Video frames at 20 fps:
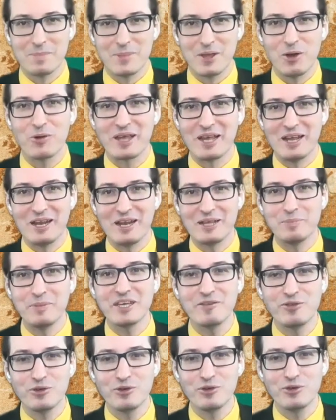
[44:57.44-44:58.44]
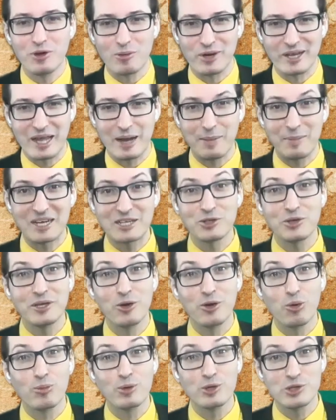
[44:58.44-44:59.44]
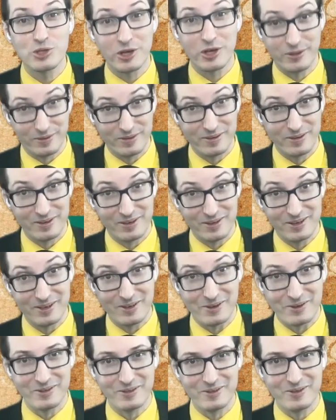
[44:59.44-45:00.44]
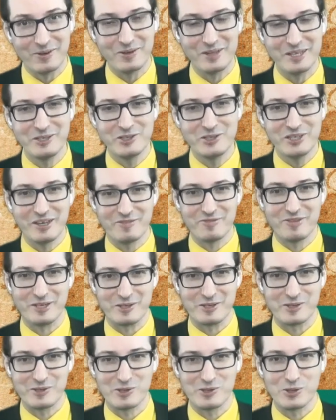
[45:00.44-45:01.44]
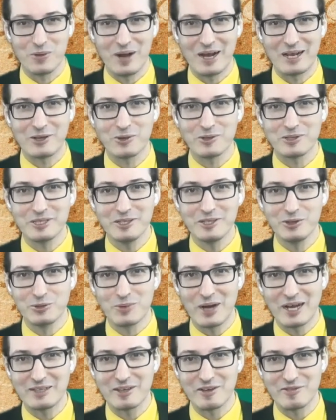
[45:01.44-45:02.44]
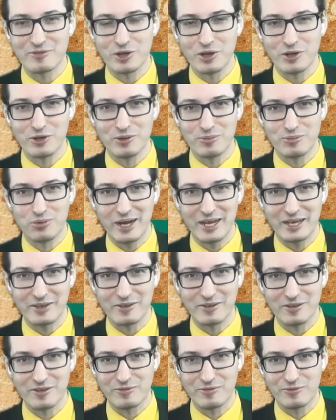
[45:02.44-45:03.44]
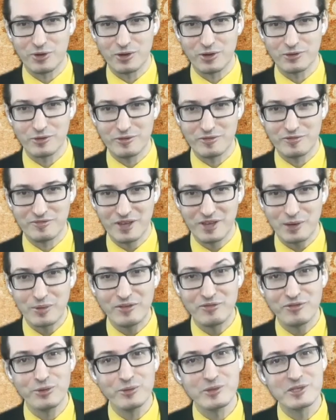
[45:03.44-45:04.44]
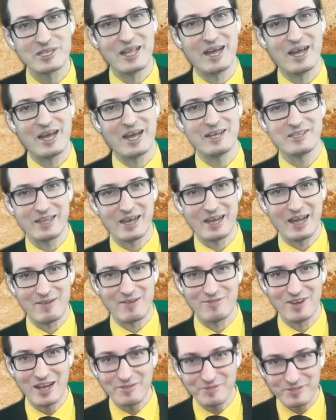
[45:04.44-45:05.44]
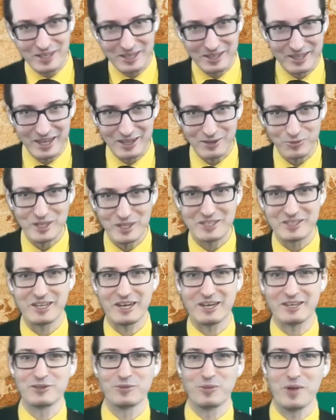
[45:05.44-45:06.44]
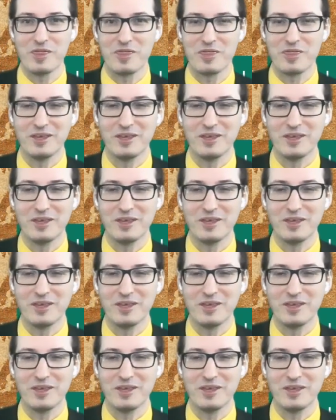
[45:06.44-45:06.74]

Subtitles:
Okay, let me give you a break. I'm actually almost done on HDFS. So I'll continue right after the break for the very few slides that I have left, and then we'll start with